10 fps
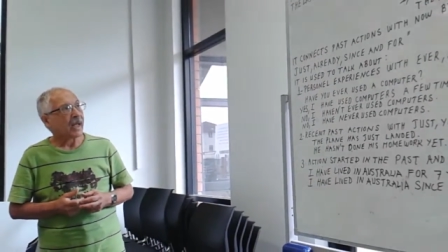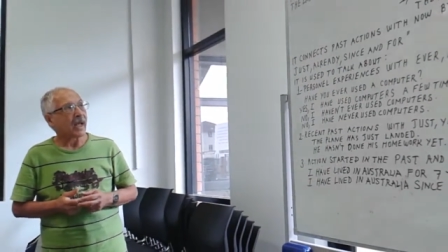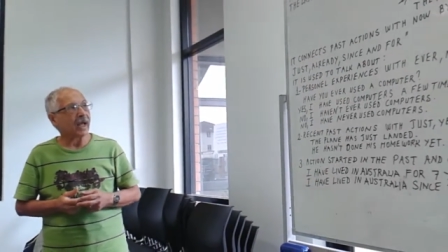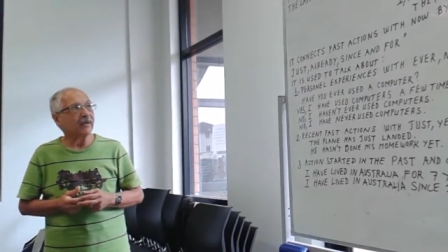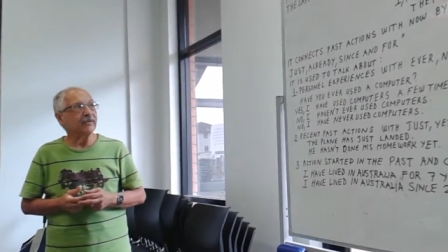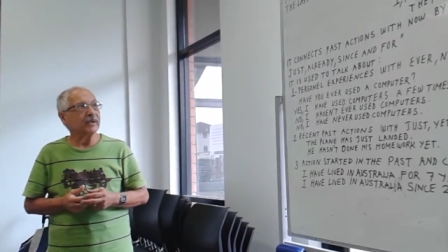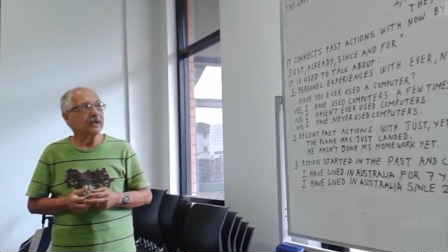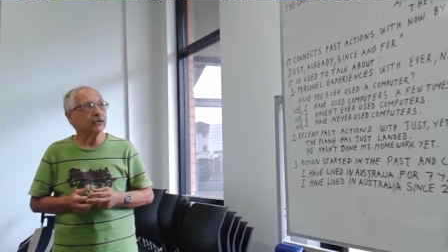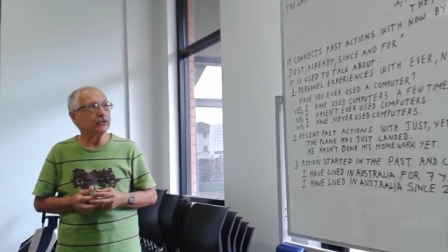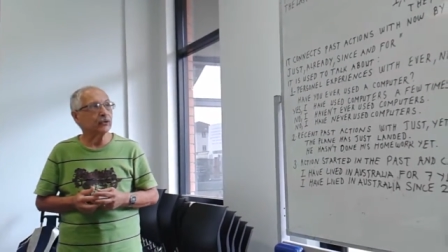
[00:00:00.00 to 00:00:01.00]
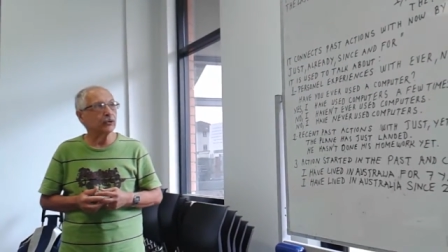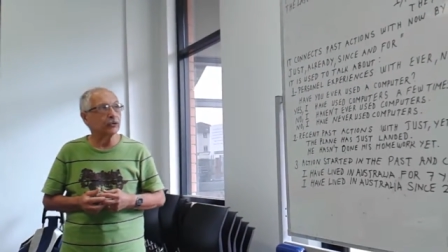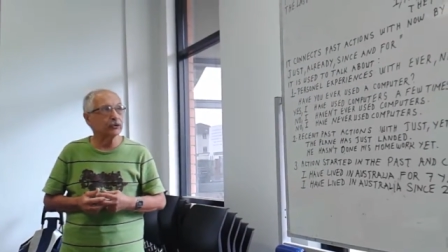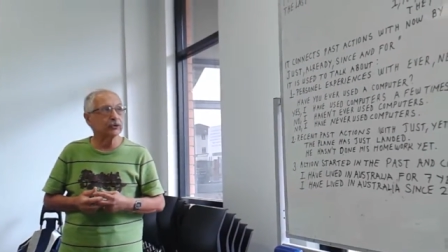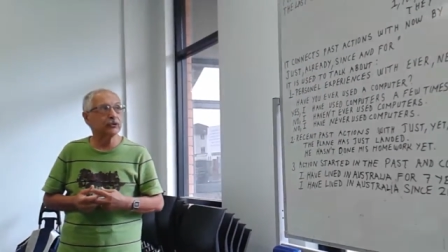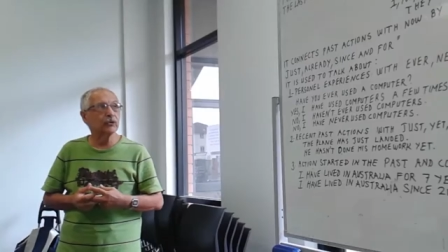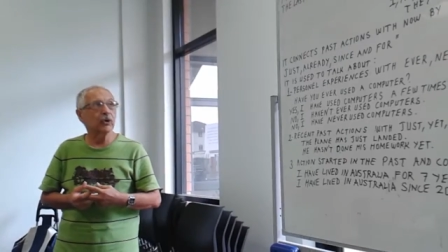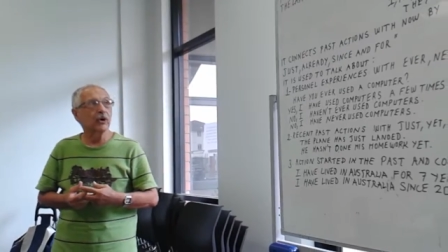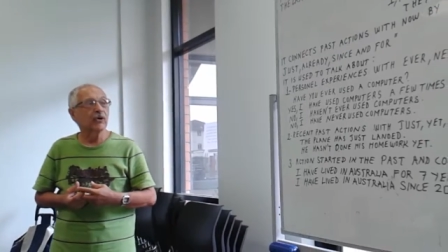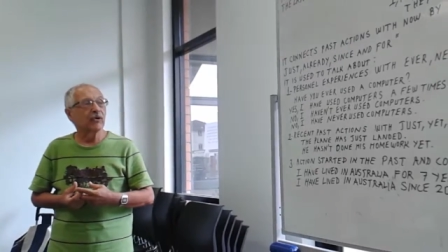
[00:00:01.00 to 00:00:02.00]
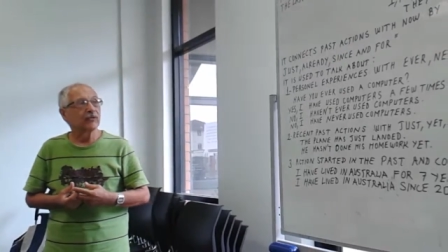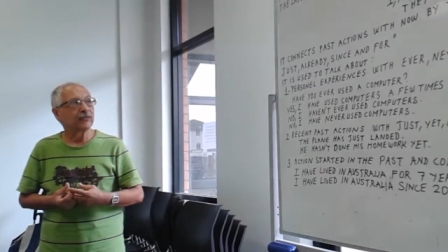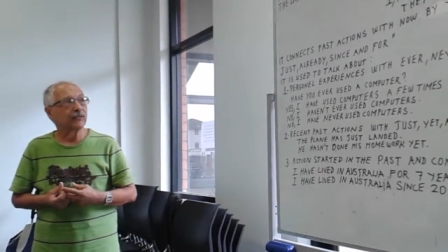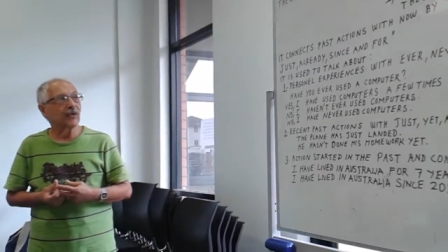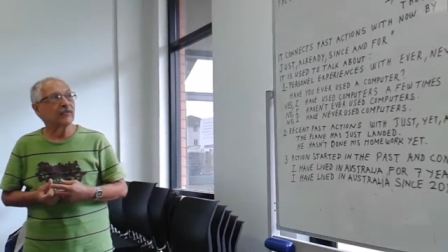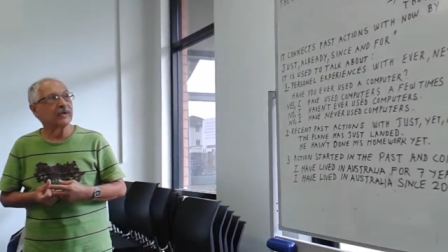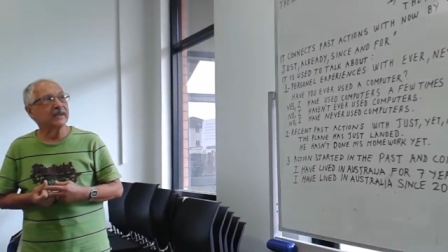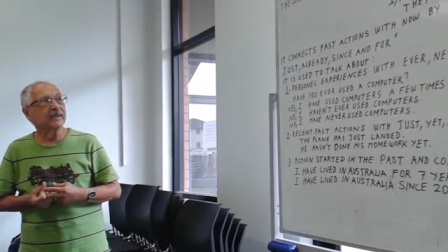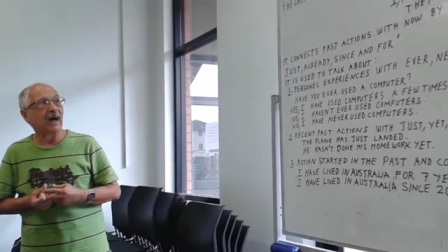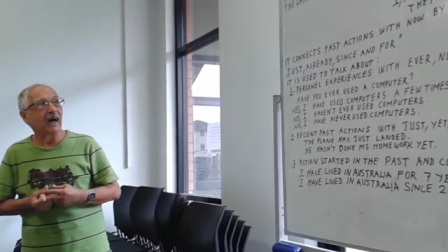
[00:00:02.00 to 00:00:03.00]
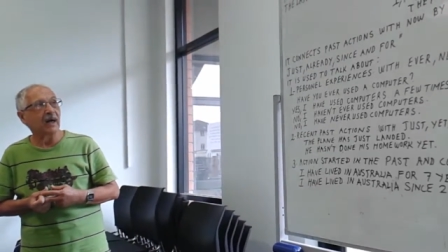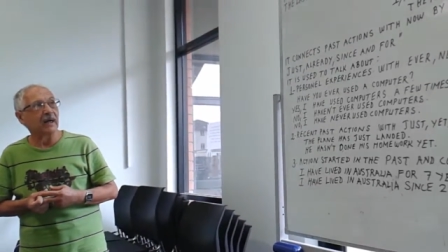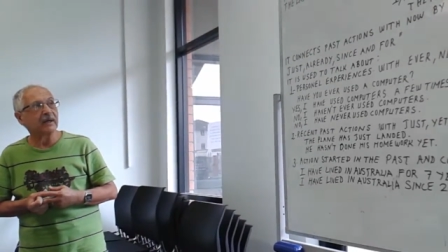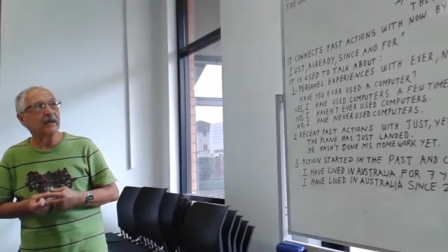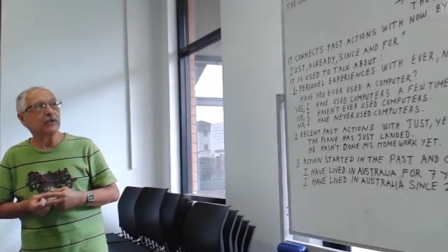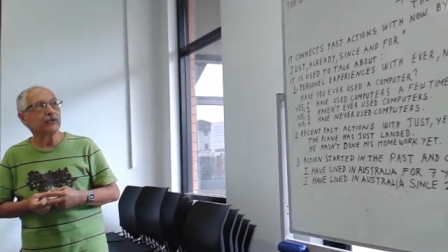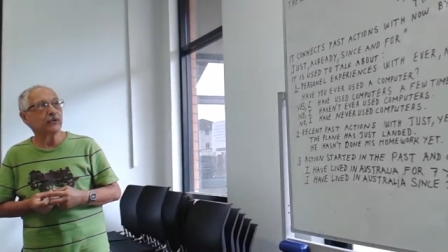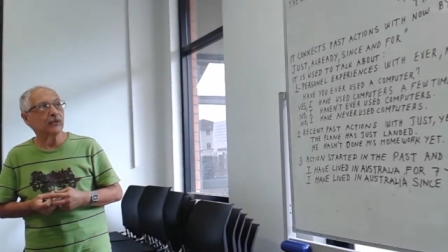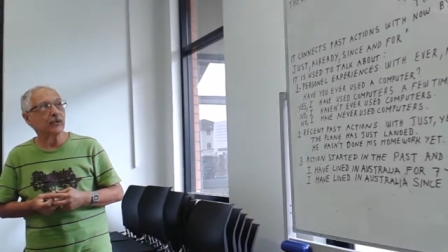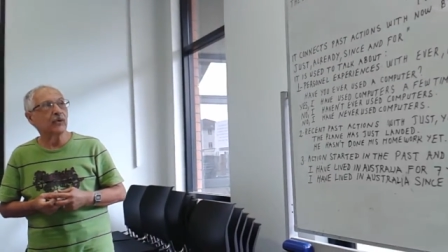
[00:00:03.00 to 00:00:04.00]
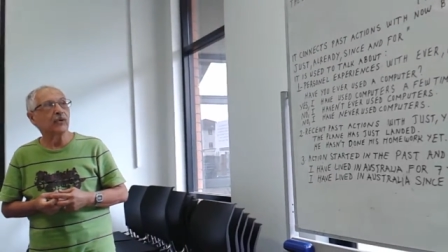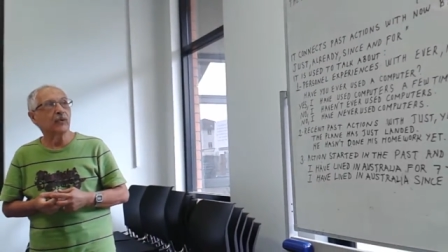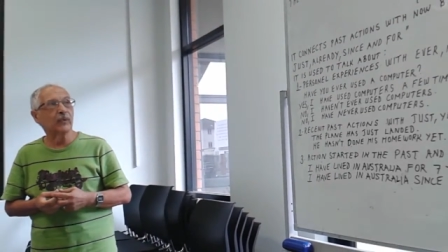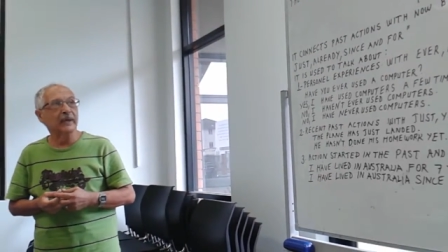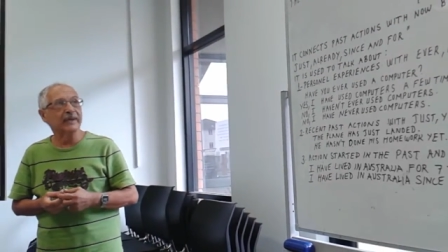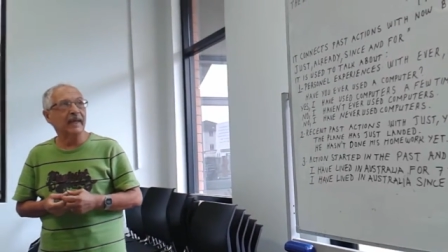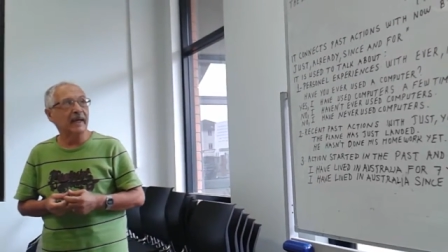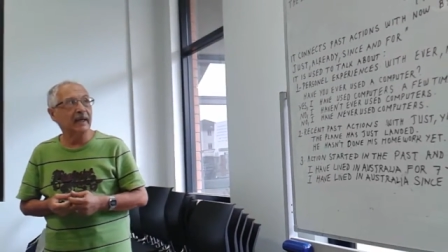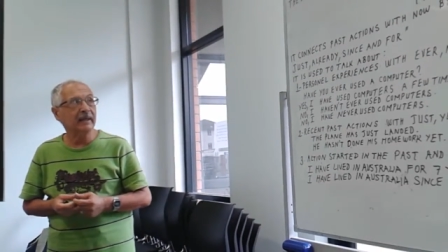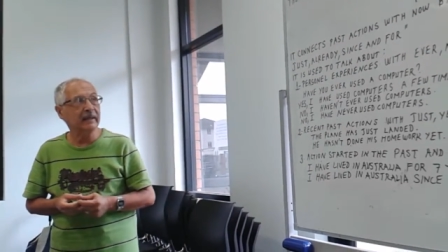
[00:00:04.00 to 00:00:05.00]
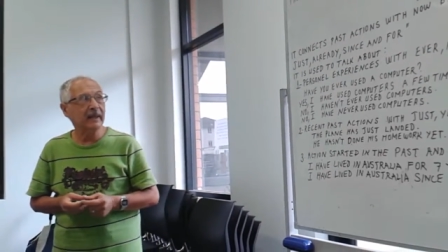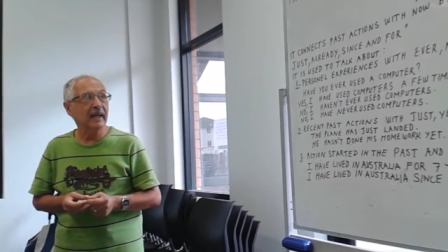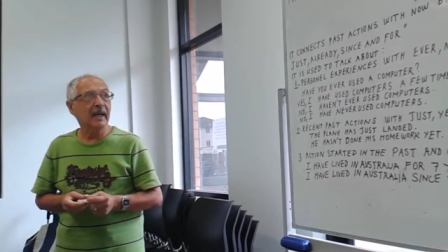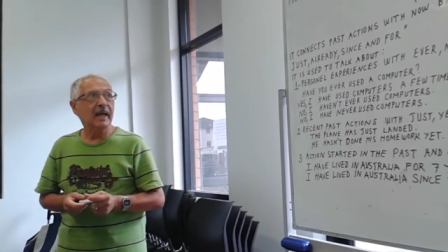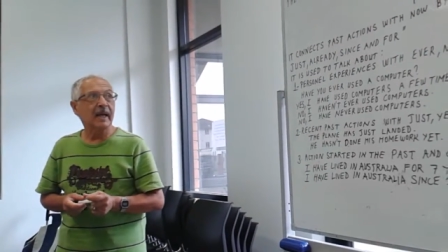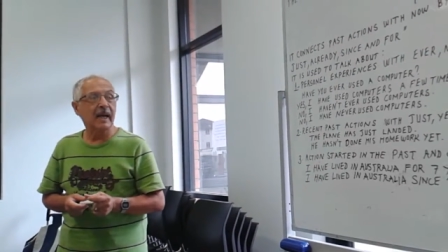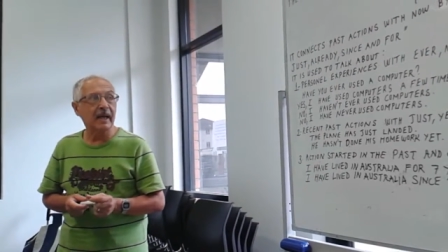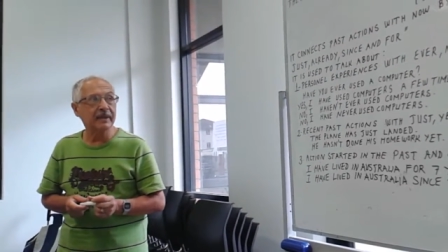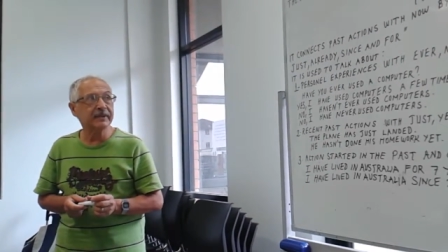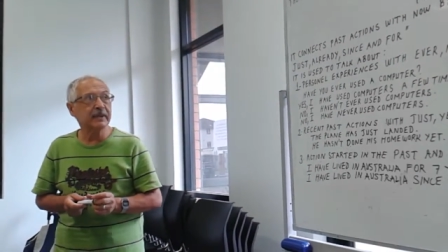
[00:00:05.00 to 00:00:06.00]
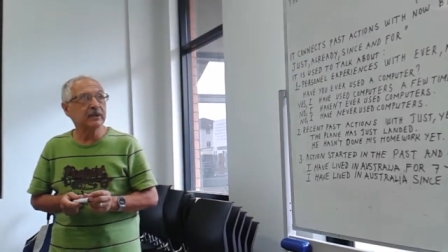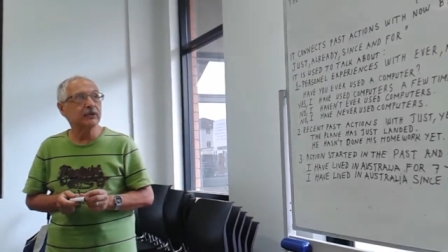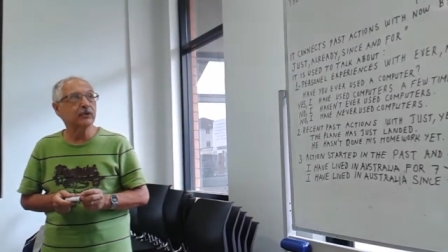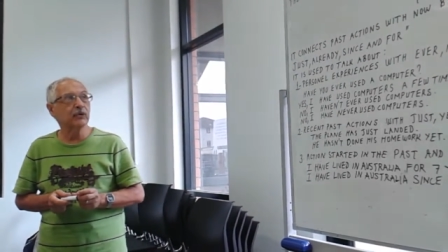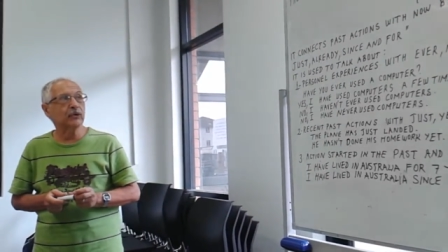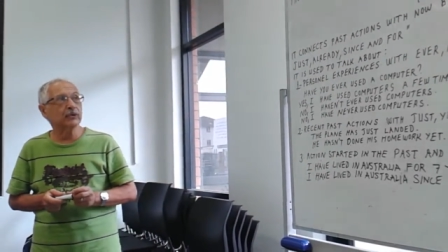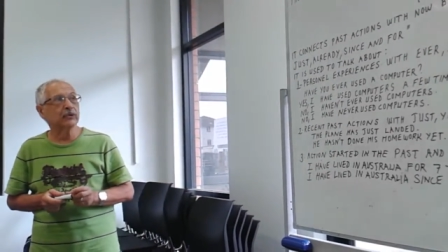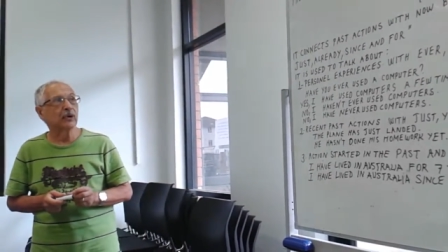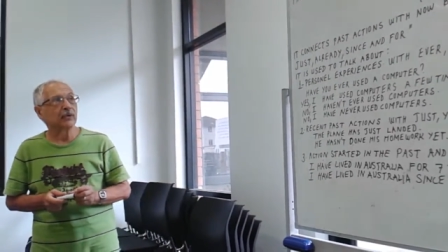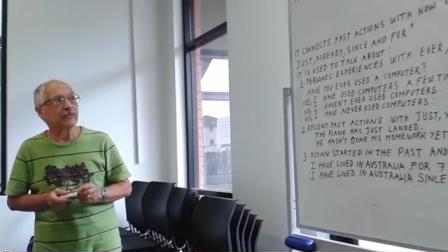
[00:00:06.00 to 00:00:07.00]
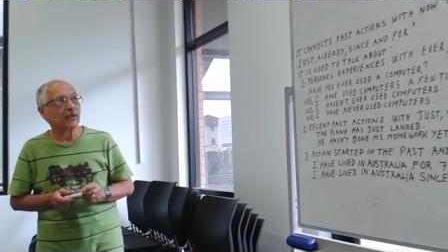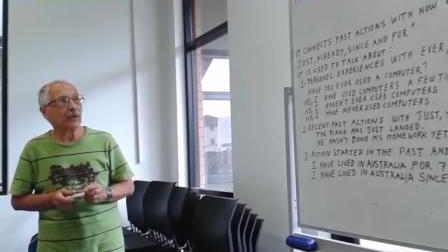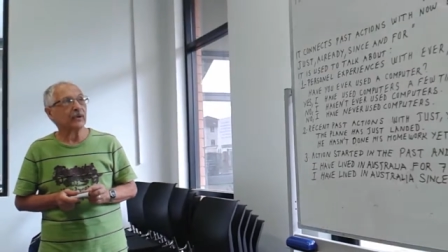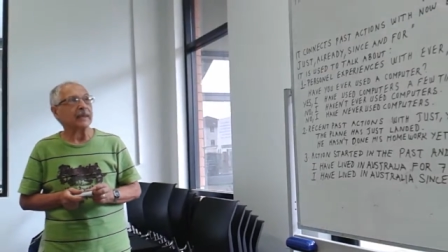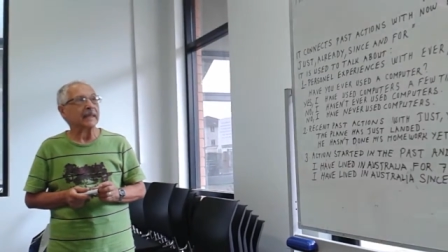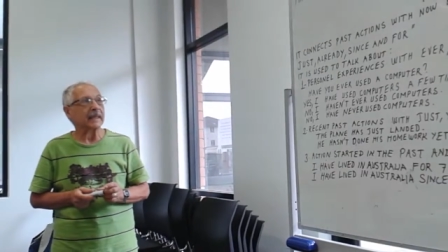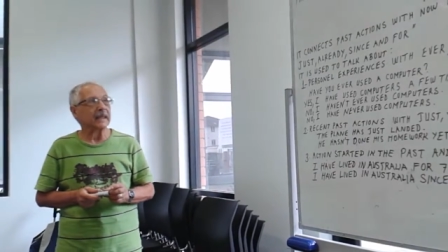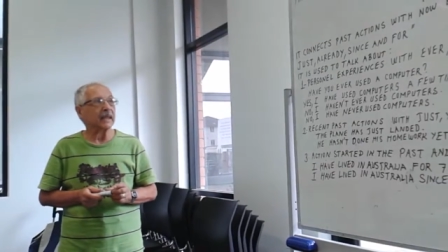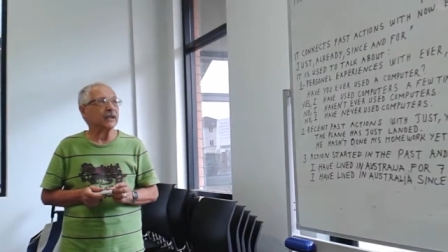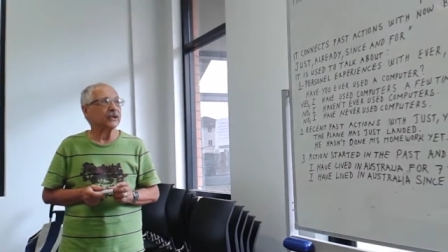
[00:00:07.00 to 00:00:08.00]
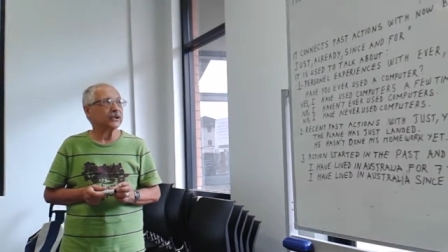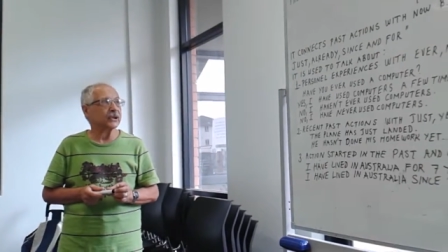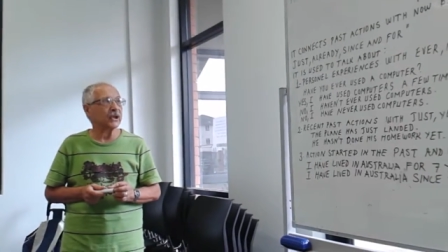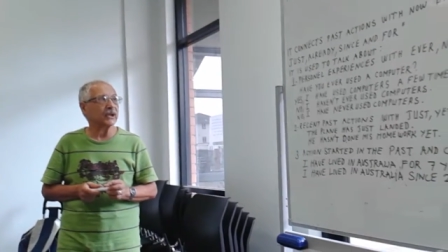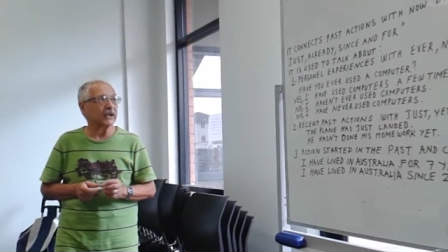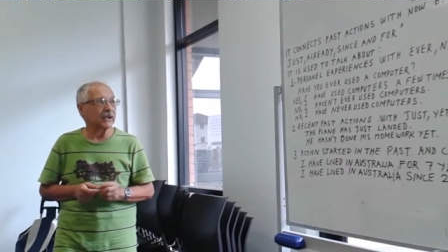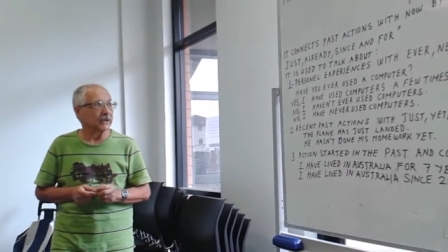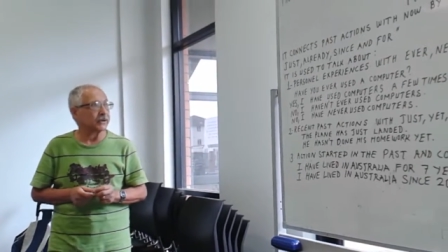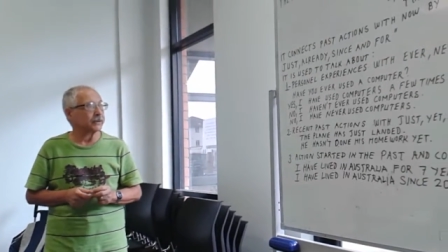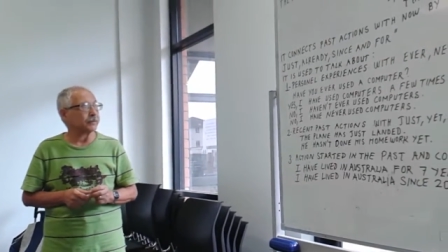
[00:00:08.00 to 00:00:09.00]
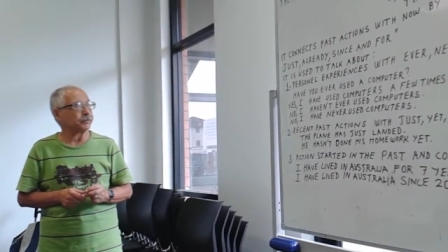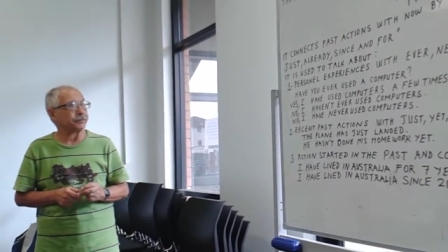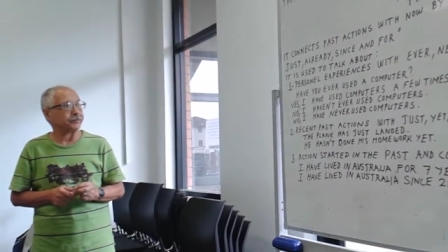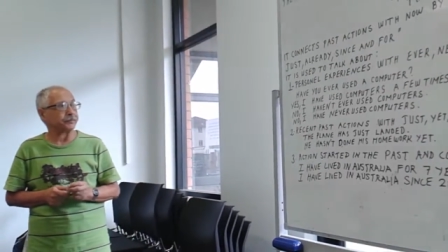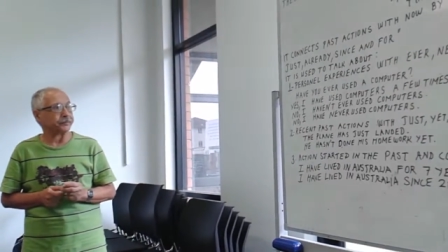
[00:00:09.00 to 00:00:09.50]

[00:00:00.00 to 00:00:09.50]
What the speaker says: Have is used with I, you, we, they. Has is used for he, she, it.